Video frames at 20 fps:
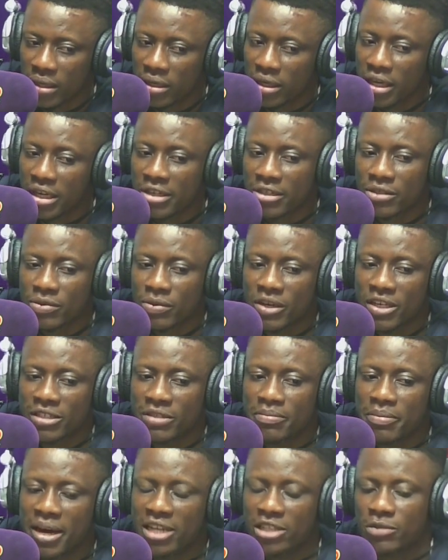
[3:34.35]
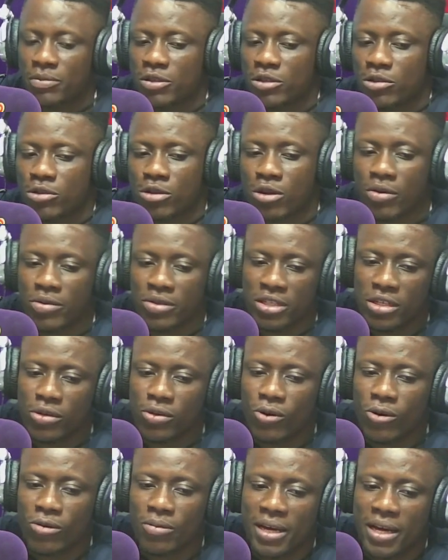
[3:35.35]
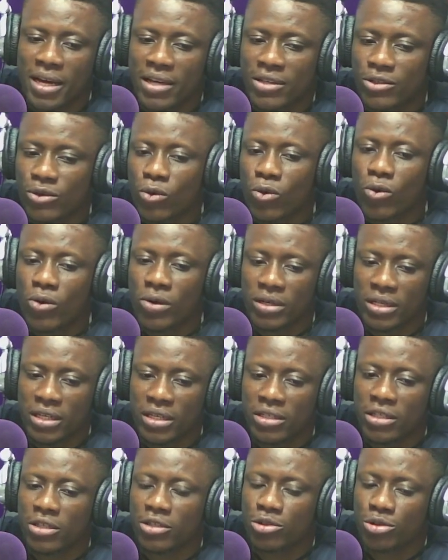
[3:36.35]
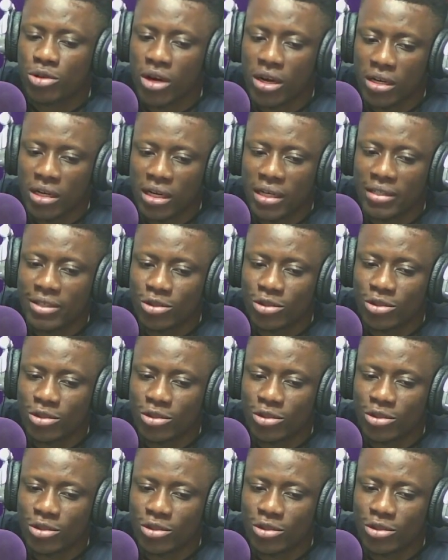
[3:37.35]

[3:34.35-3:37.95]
Lagos Waste Management Authority LOMA has ordered truck